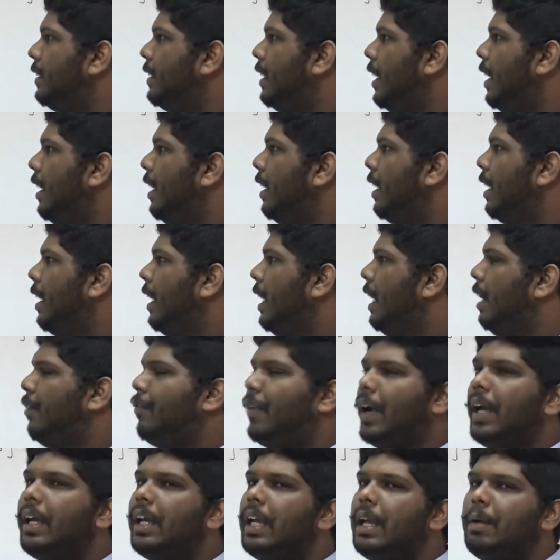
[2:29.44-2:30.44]
say if
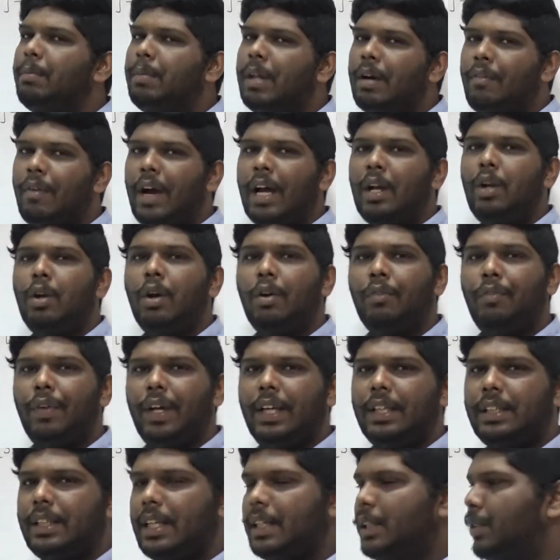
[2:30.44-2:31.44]
I keep the value of
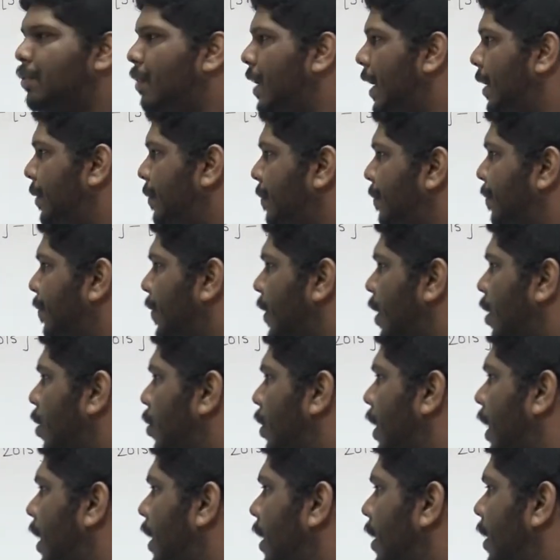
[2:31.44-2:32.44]
x as 1,
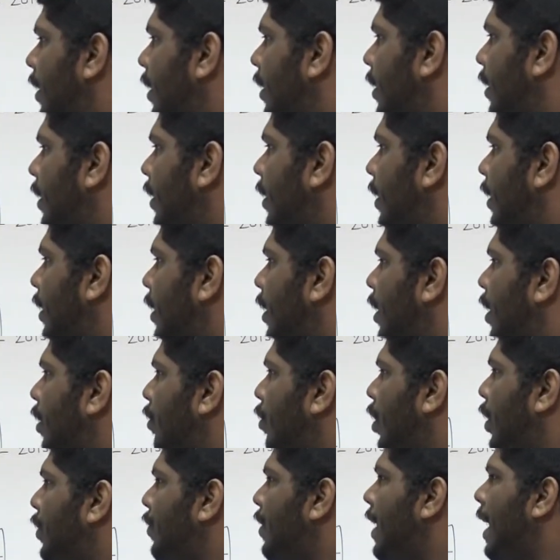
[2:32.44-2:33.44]
okay,
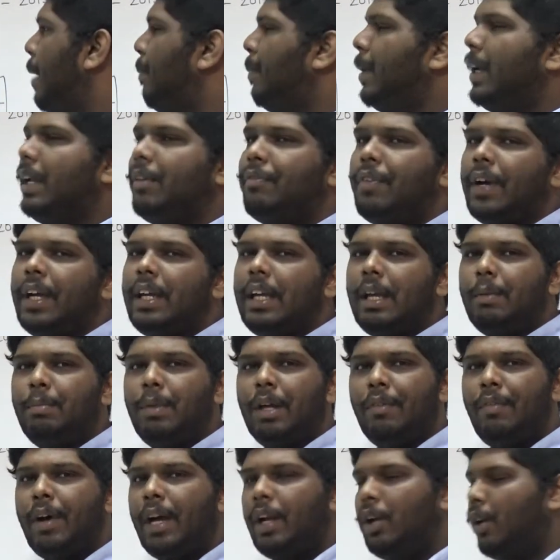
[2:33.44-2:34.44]
what will happen if I keep
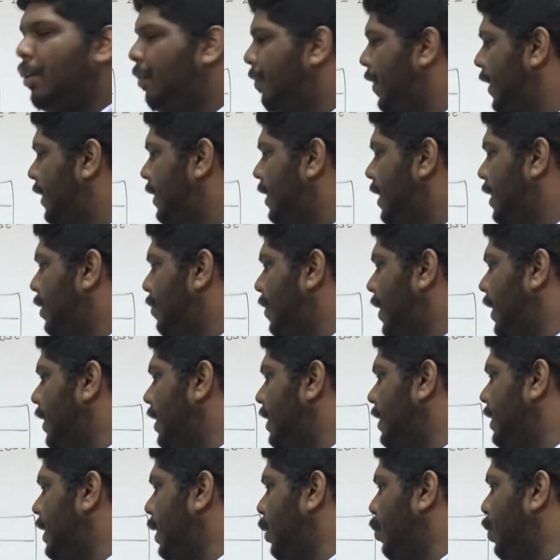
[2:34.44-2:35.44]
the value of x as 1?
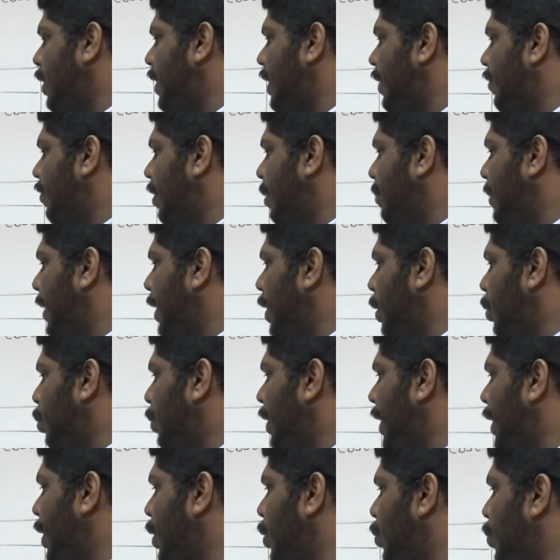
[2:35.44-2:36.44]
This equation will be 2
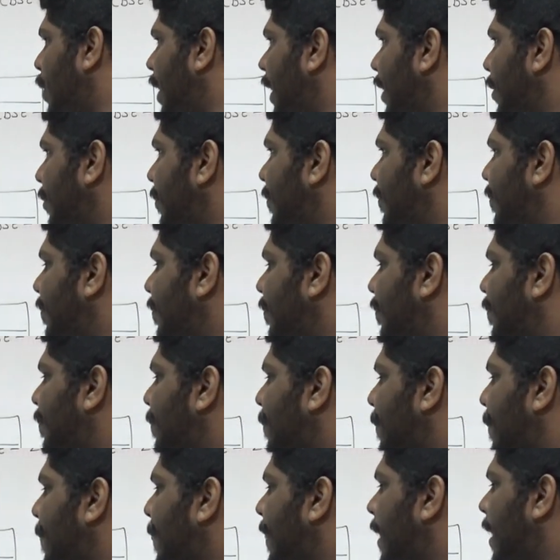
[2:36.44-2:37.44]
into 1
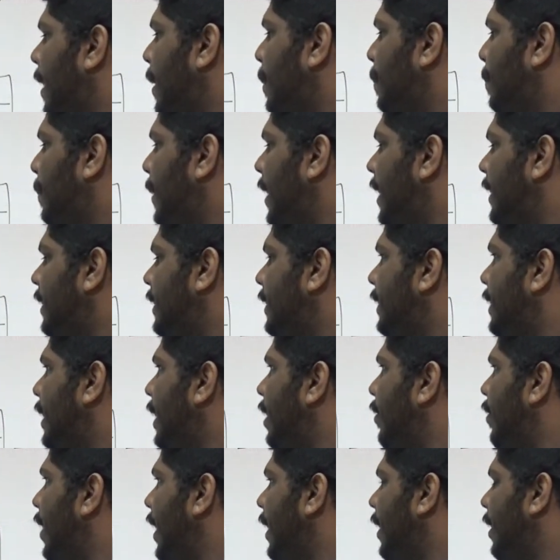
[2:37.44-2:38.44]
plus
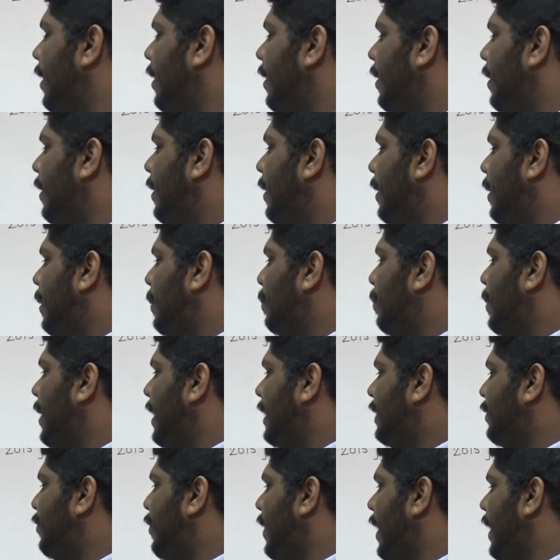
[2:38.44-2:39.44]
3y
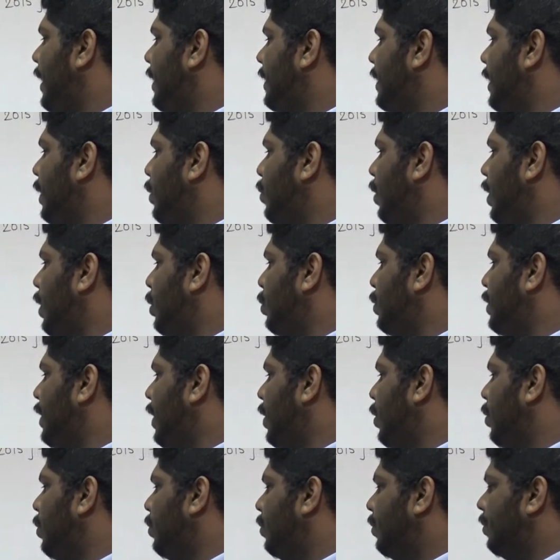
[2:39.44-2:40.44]
plus 5 is equal to
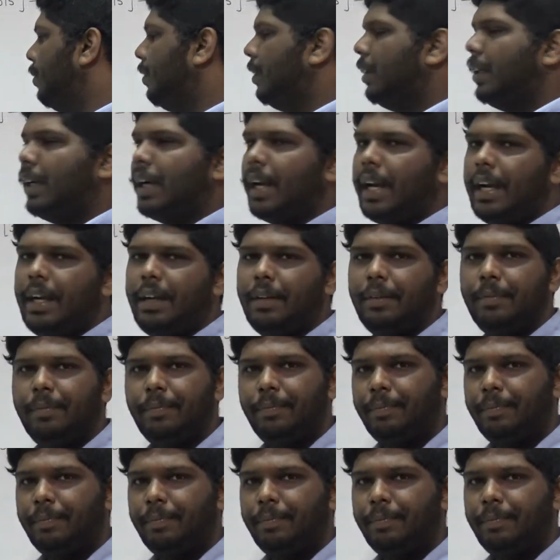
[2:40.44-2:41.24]
0, correct?